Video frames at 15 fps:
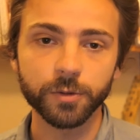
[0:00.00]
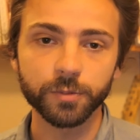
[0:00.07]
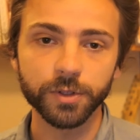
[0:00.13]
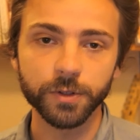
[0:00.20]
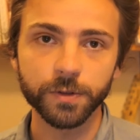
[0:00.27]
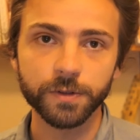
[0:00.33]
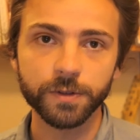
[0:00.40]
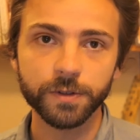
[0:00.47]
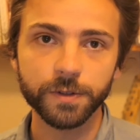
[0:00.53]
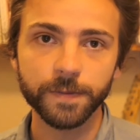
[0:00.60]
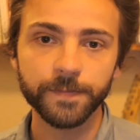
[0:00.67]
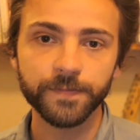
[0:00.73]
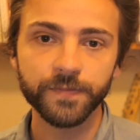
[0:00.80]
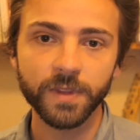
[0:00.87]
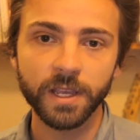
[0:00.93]
Bruce,
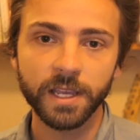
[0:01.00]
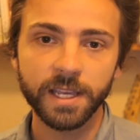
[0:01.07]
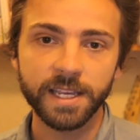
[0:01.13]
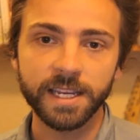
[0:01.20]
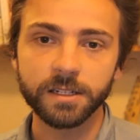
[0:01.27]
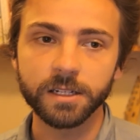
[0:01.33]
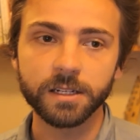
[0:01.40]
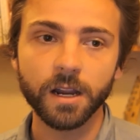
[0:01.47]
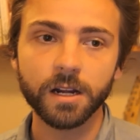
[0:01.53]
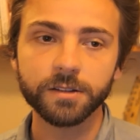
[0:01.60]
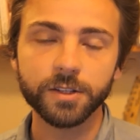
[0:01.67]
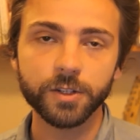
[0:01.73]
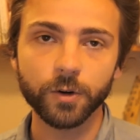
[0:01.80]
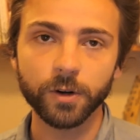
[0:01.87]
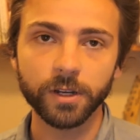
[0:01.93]
he did not
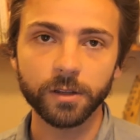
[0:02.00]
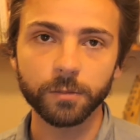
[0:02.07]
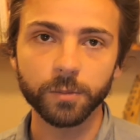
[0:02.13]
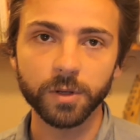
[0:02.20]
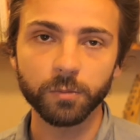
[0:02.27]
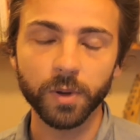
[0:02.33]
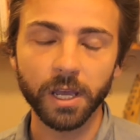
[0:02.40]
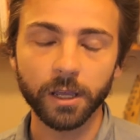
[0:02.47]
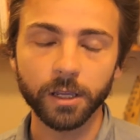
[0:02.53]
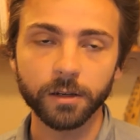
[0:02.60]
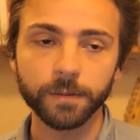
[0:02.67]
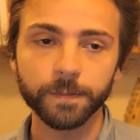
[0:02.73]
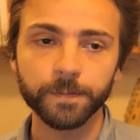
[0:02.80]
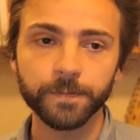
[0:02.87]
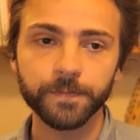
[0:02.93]
scream in
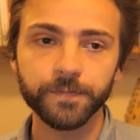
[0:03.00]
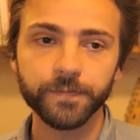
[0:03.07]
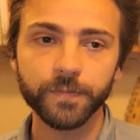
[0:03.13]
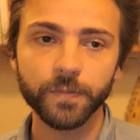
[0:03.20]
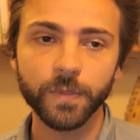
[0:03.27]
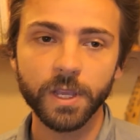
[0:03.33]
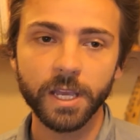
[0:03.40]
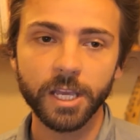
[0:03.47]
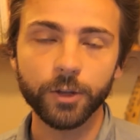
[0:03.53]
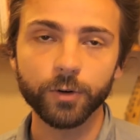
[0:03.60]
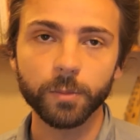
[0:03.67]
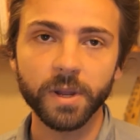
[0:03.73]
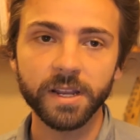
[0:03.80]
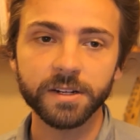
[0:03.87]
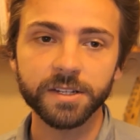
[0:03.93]
pain. He
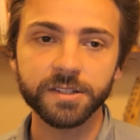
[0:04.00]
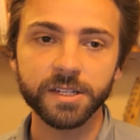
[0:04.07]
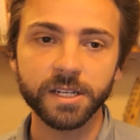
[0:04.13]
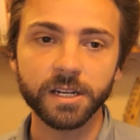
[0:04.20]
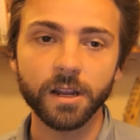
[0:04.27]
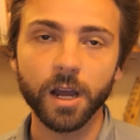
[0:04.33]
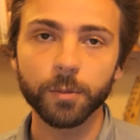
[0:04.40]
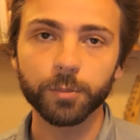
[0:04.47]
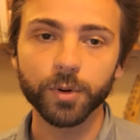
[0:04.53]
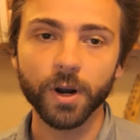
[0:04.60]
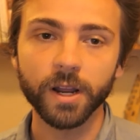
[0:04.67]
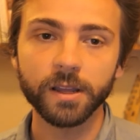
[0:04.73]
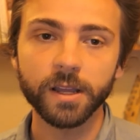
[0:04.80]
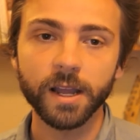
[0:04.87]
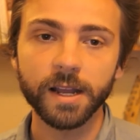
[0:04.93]
remained sitting
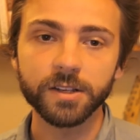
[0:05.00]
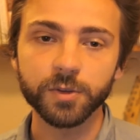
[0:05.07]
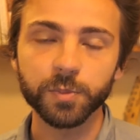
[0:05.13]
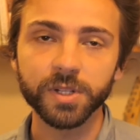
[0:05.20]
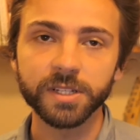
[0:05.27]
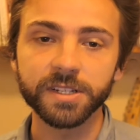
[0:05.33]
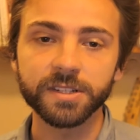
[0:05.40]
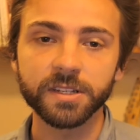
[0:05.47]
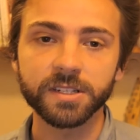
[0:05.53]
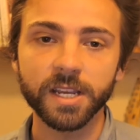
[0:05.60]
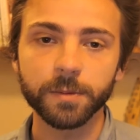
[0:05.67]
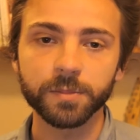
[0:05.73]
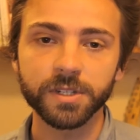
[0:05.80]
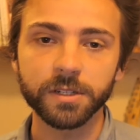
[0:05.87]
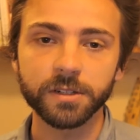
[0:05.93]
upright as police
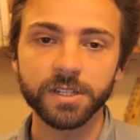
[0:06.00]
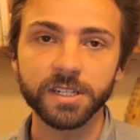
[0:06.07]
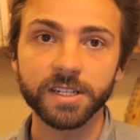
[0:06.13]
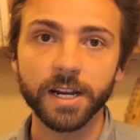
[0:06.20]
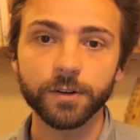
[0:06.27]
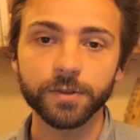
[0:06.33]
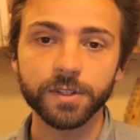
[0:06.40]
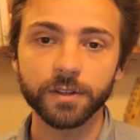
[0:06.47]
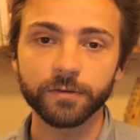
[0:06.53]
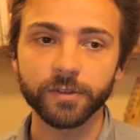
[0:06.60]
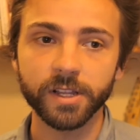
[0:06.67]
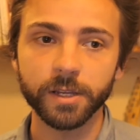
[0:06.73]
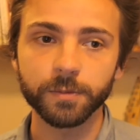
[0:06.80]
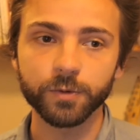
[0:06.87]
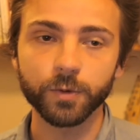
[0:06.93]
attempted to douse the
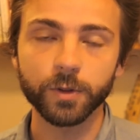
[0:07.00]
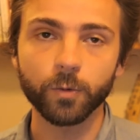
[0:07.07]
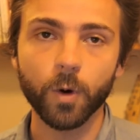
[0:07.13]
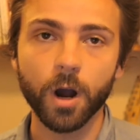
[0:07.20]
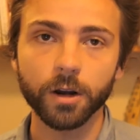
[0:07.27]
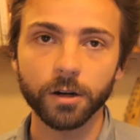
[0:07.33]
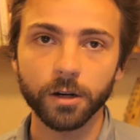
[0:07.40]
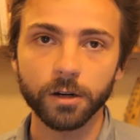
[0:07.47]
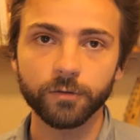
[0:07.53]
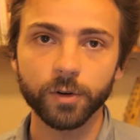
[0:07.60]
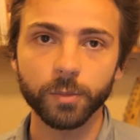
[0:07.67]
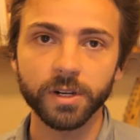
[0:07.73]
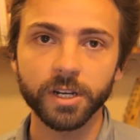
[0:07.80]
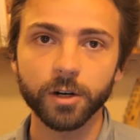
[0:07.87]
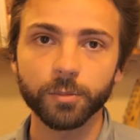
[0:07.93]
flames with water from a
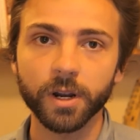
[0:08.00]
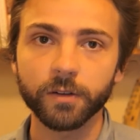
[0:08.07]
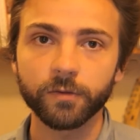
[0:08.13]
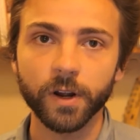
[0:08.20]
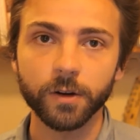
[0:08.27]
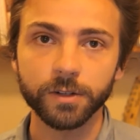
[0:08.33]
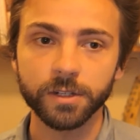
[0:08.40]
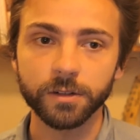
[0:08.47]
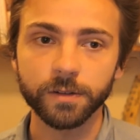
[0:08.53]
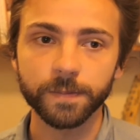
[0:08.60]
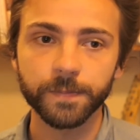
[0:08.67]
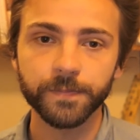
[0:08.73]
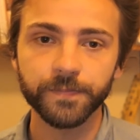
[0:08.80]
nearby fountain.